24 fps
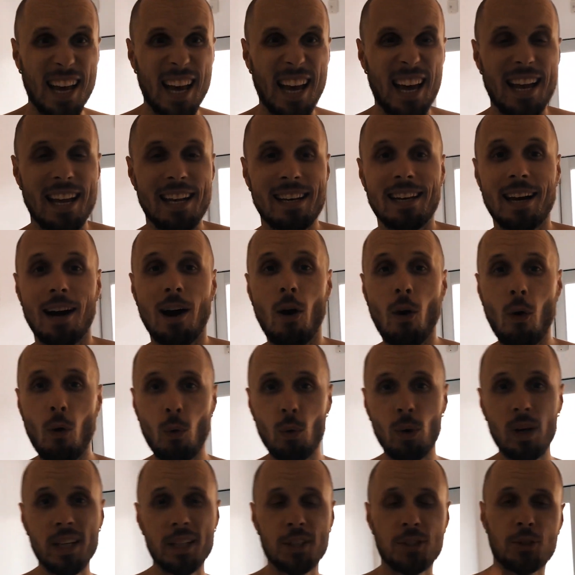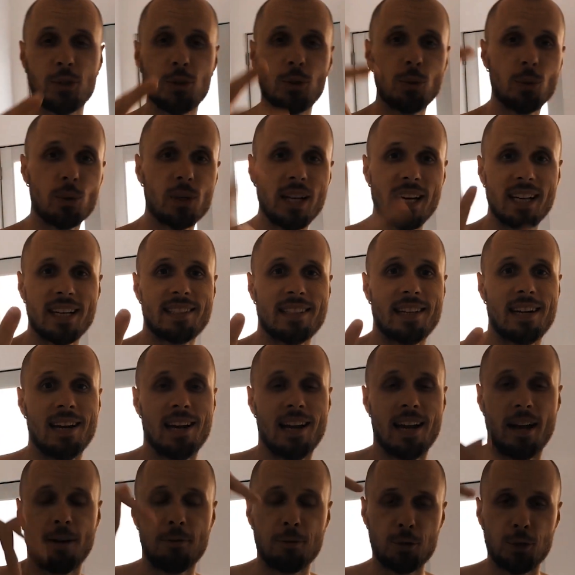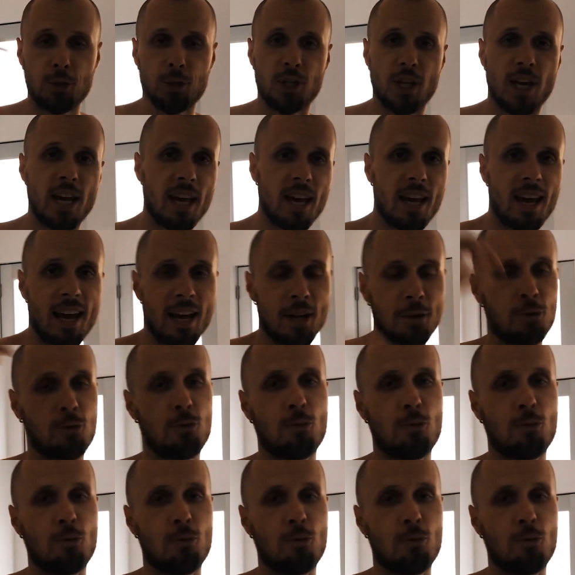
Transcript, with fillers: and only two days are left, today and